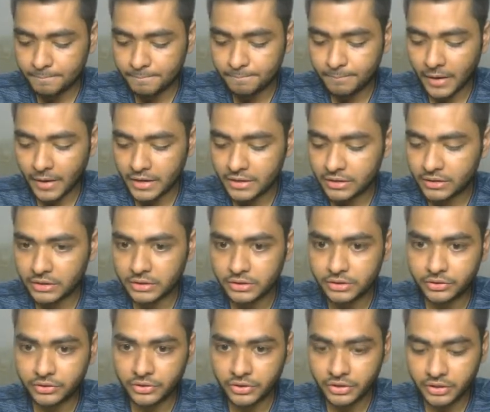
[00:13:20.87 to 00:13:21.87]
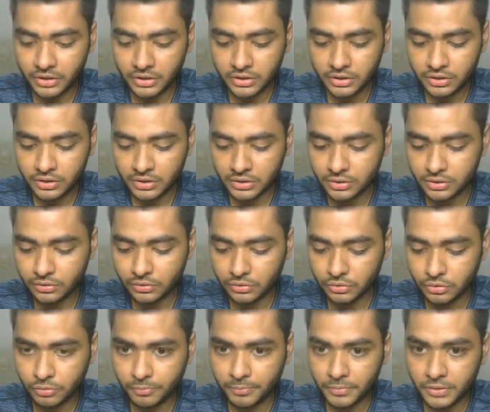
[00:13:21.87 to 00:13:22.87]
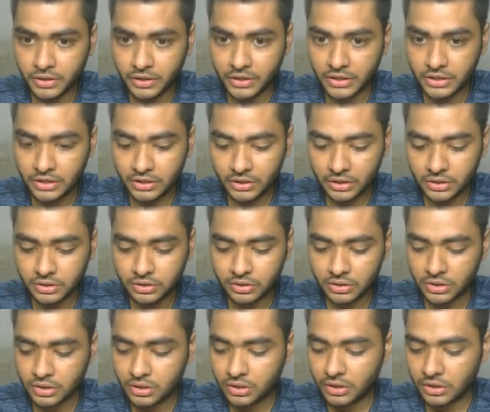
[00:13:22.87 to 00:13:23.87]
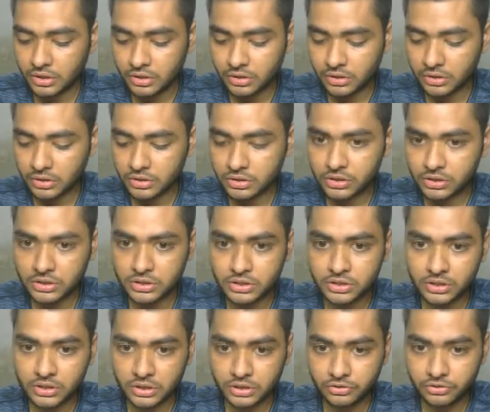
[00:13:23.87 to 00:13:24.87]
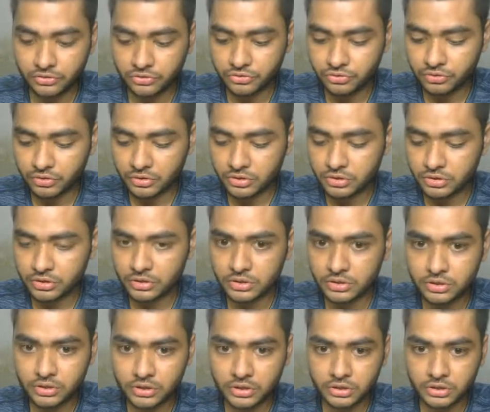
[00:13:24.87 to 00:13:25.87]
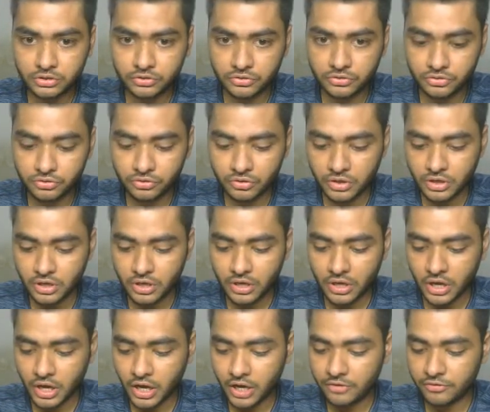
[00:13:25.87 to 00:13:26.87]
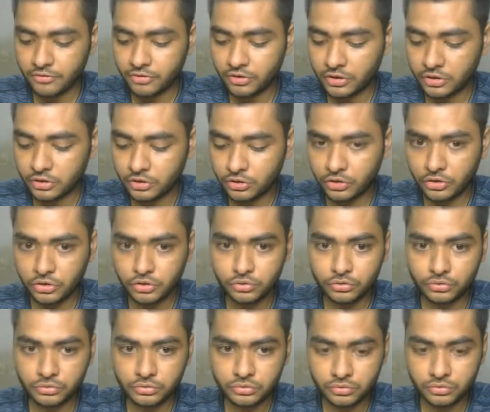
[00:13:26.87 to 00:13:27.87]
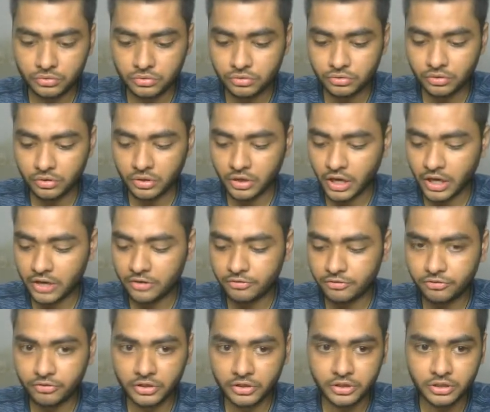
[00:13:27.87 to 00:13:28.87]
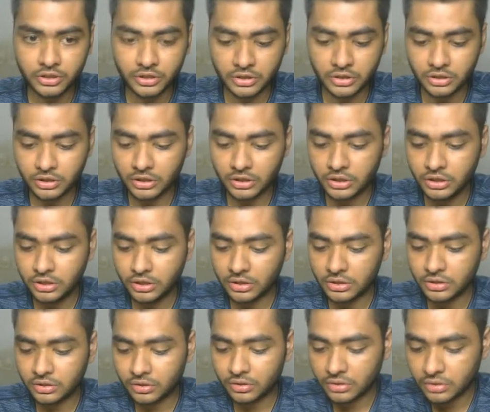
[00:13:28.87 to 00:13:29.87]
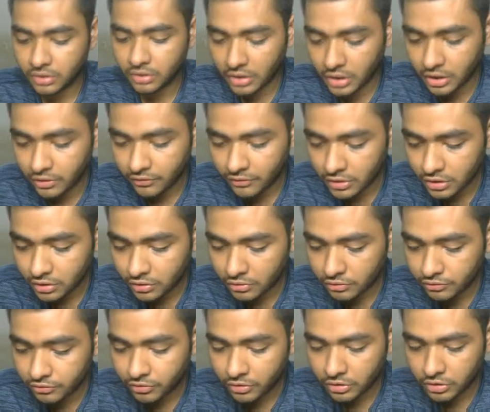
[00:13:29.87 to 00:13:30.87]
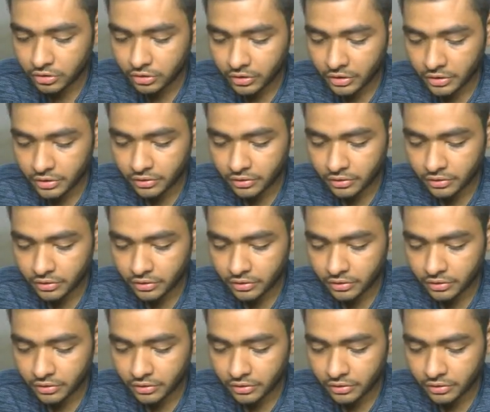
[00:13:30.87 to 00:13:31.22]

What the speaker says: python 3 opt the search hyphen u hyphen e. I will go for